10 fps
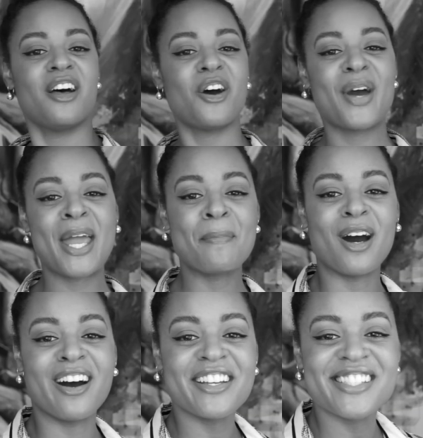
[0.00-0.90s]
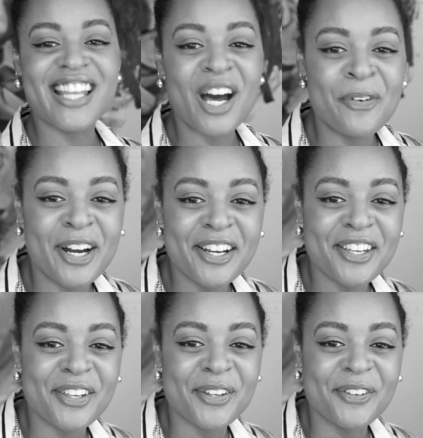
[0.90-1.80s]
Oh, hey boss, how are
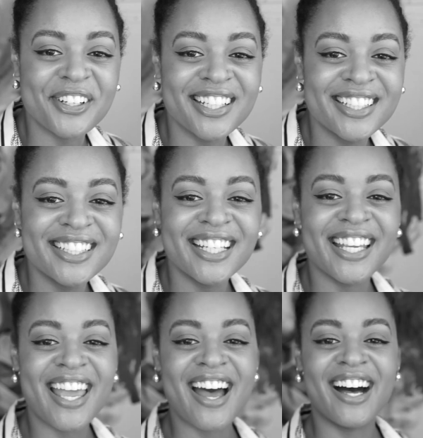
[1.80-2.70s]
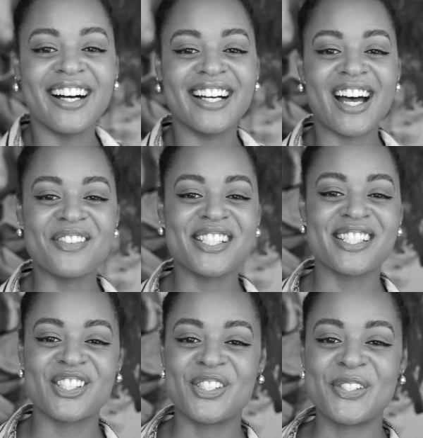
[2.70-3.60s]
you? Yeah, I was
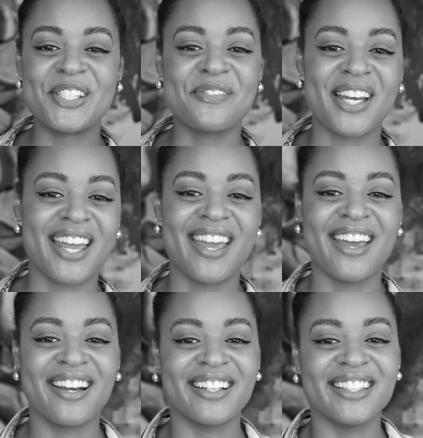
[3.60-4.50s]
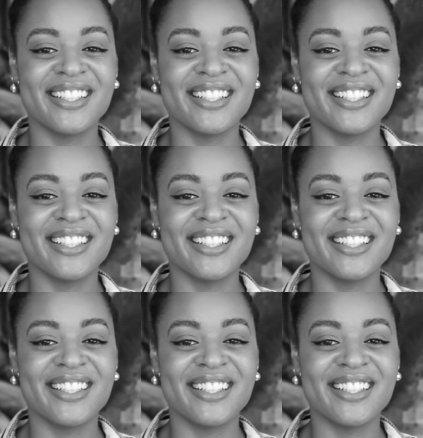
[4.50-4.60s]
just doing my hair.